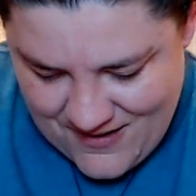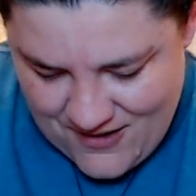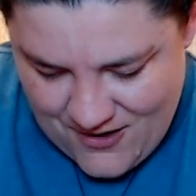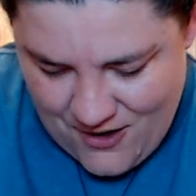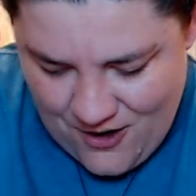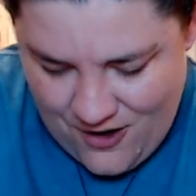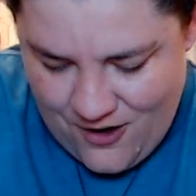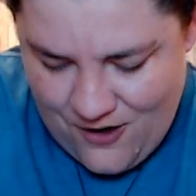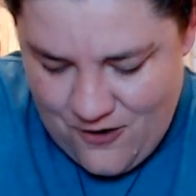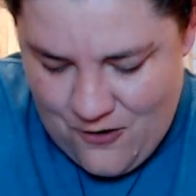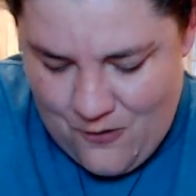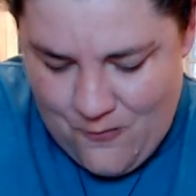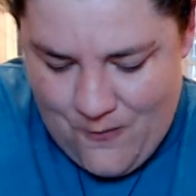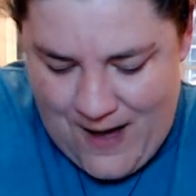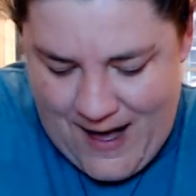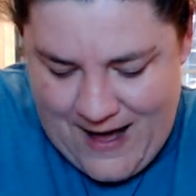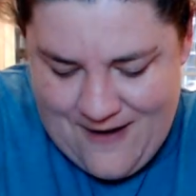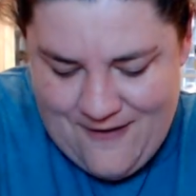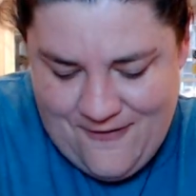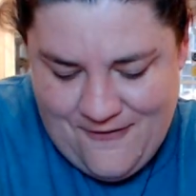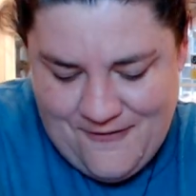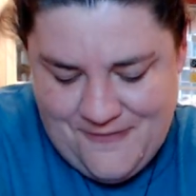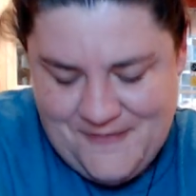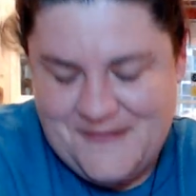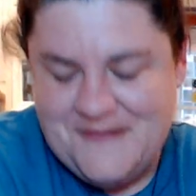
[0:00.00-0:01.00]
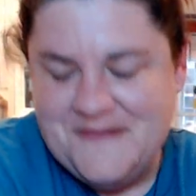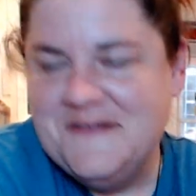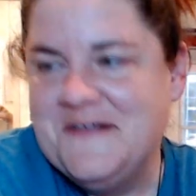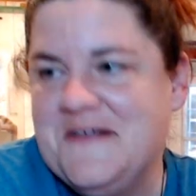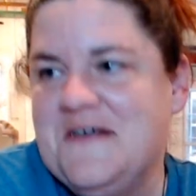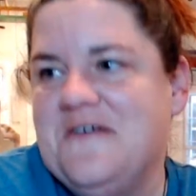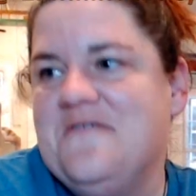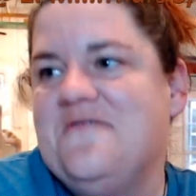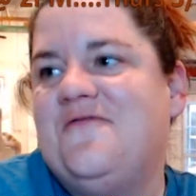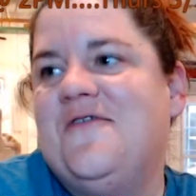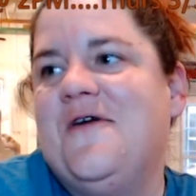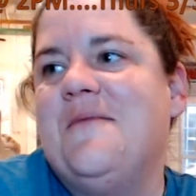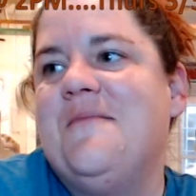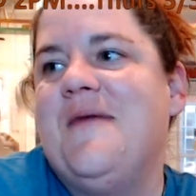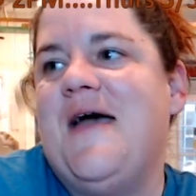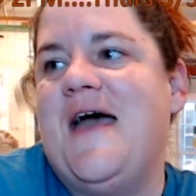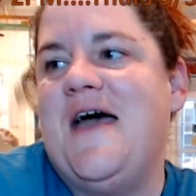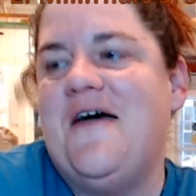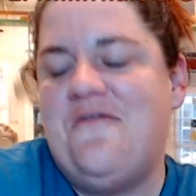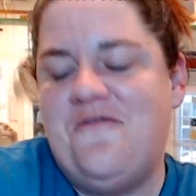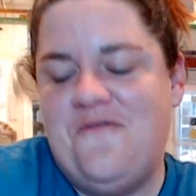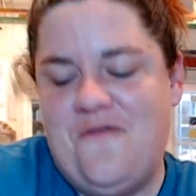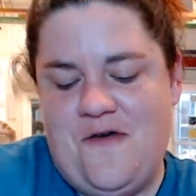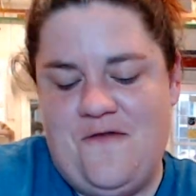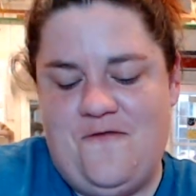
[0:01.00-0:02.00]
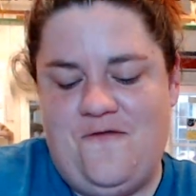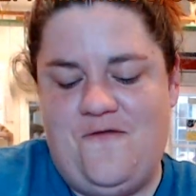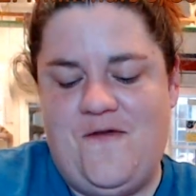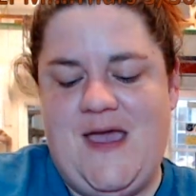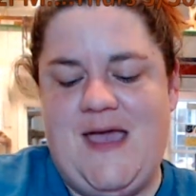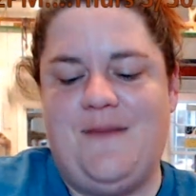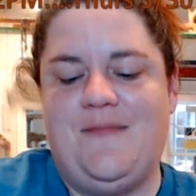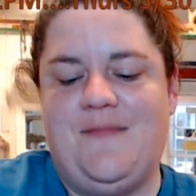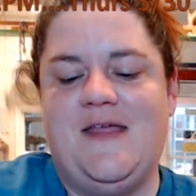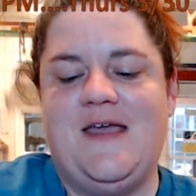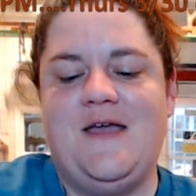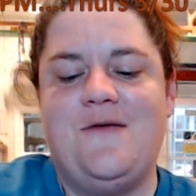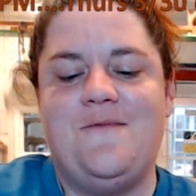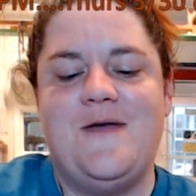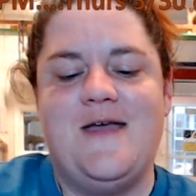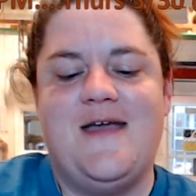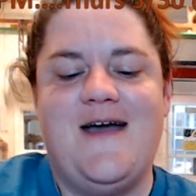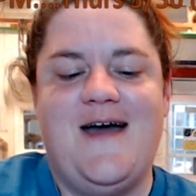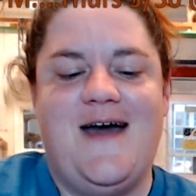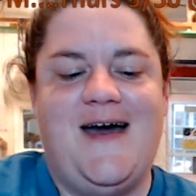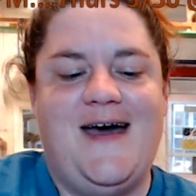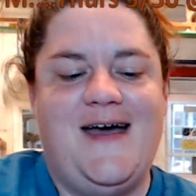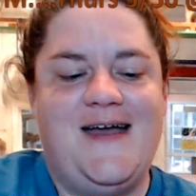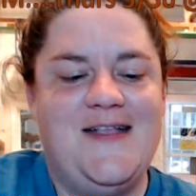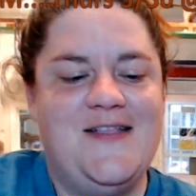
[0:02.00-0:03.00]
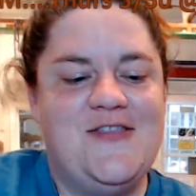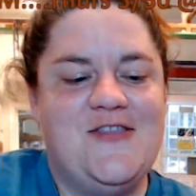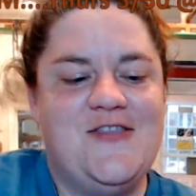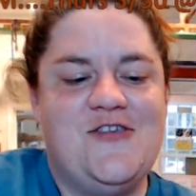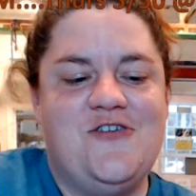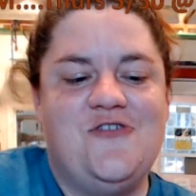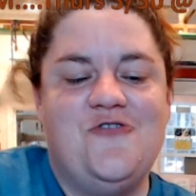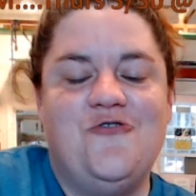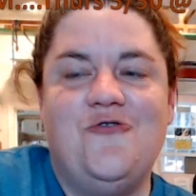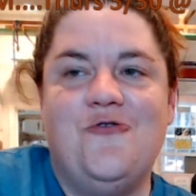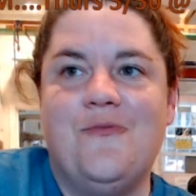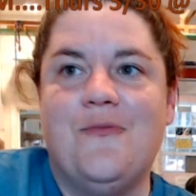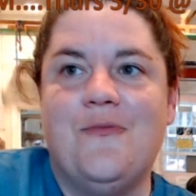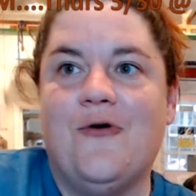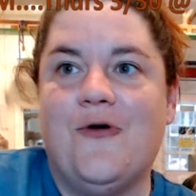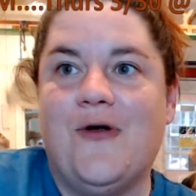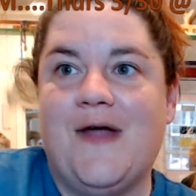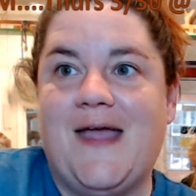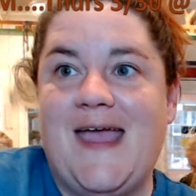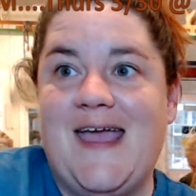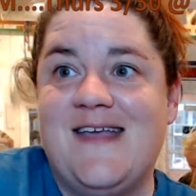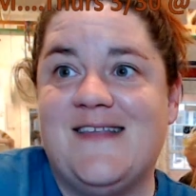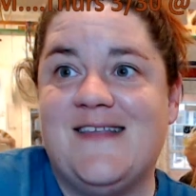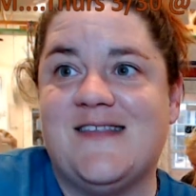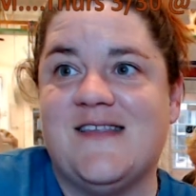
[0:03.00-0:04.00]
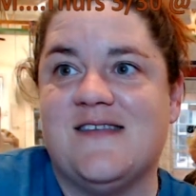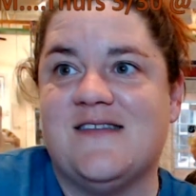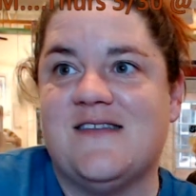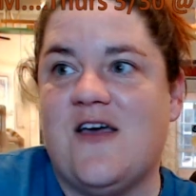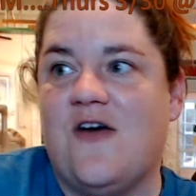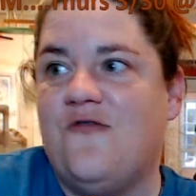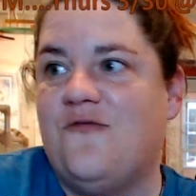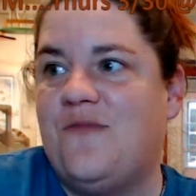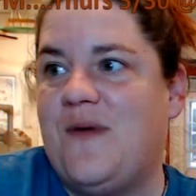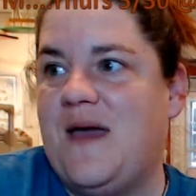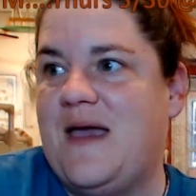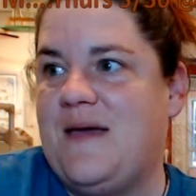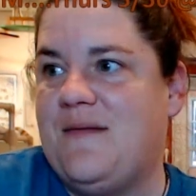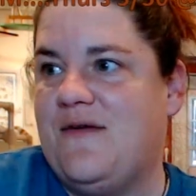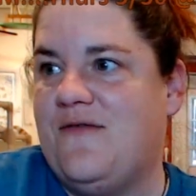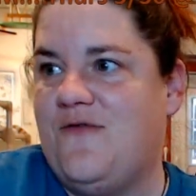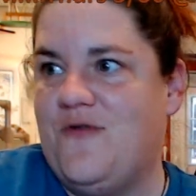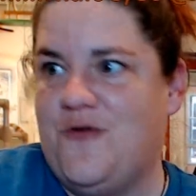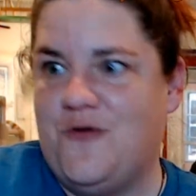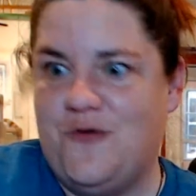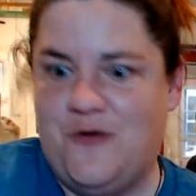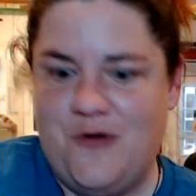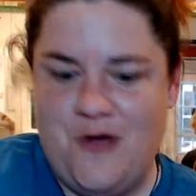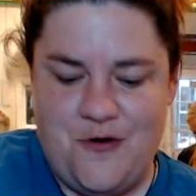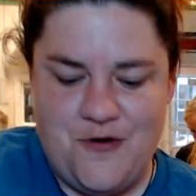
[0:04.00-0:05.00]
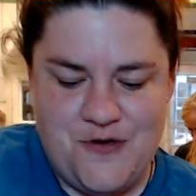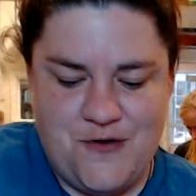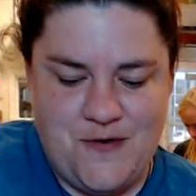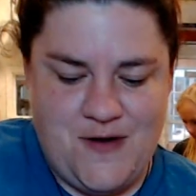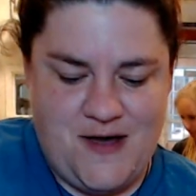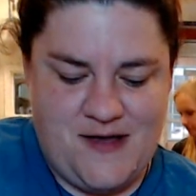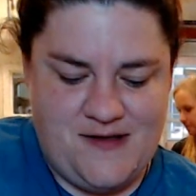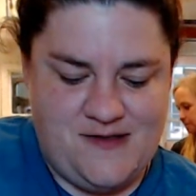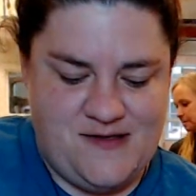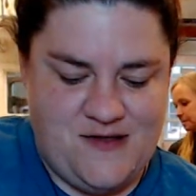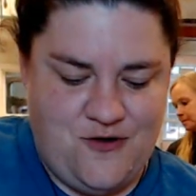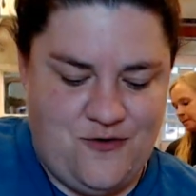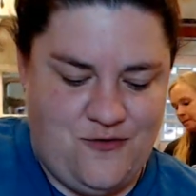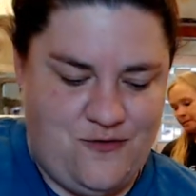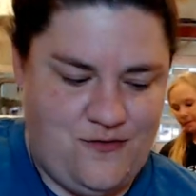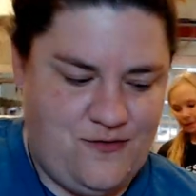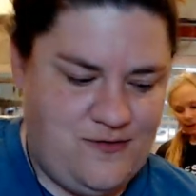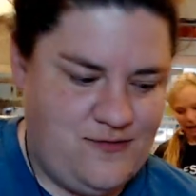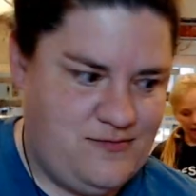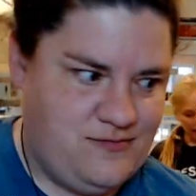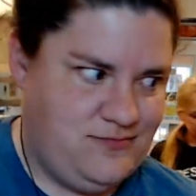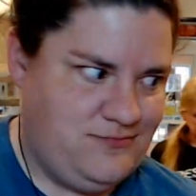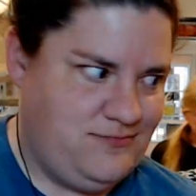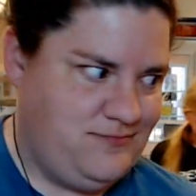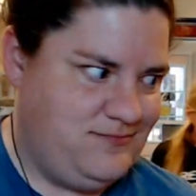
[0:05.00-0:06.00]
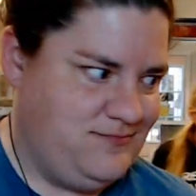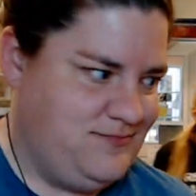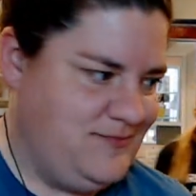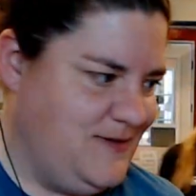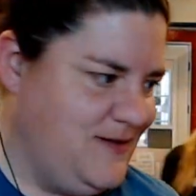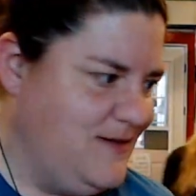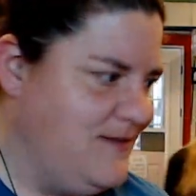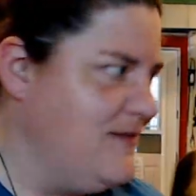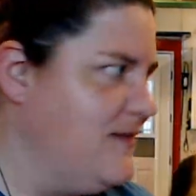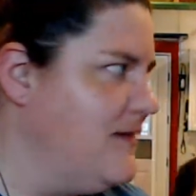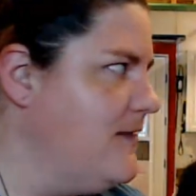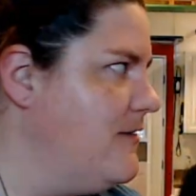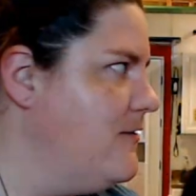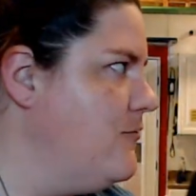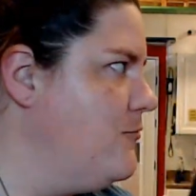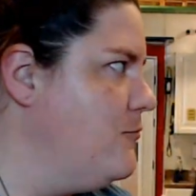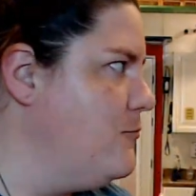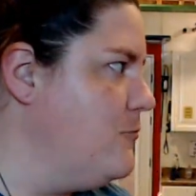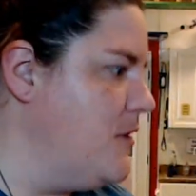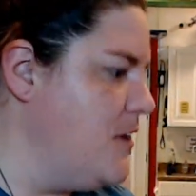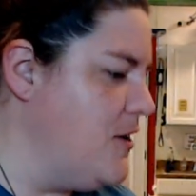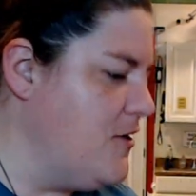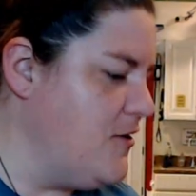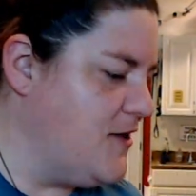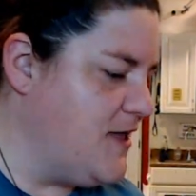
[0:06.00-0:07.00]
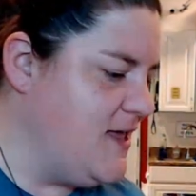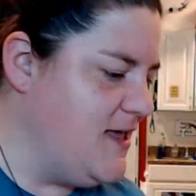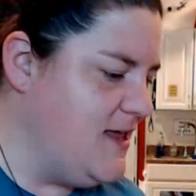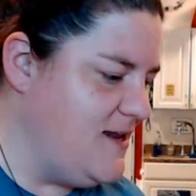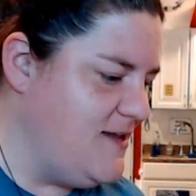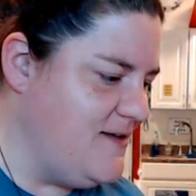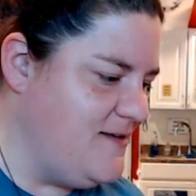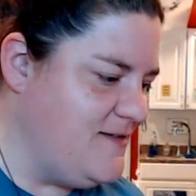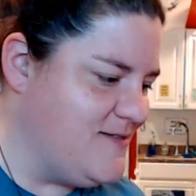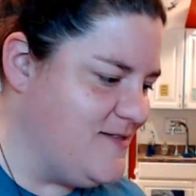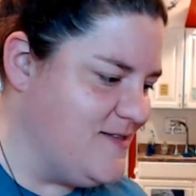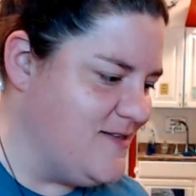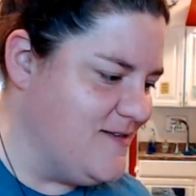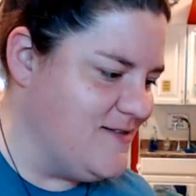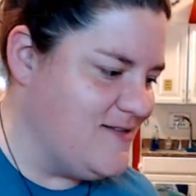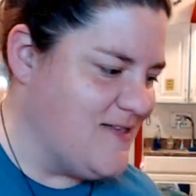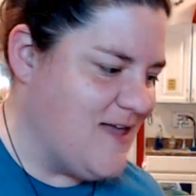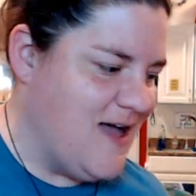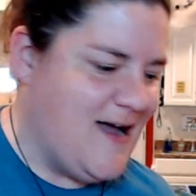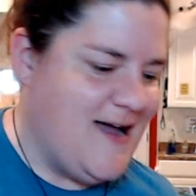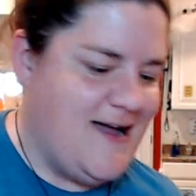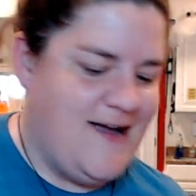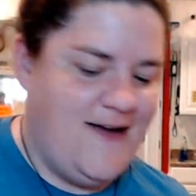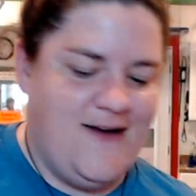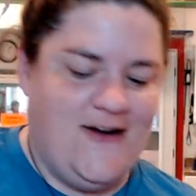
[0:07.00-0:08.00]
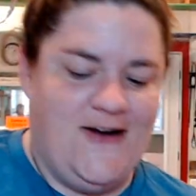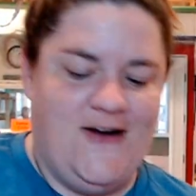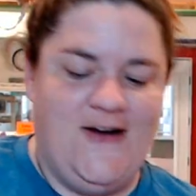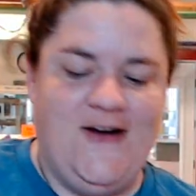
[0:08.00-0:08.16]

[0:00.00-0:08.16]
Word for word: oh, wow. From F Family, we got two more cases of baby food. Oh, you guys know what our kitties desire.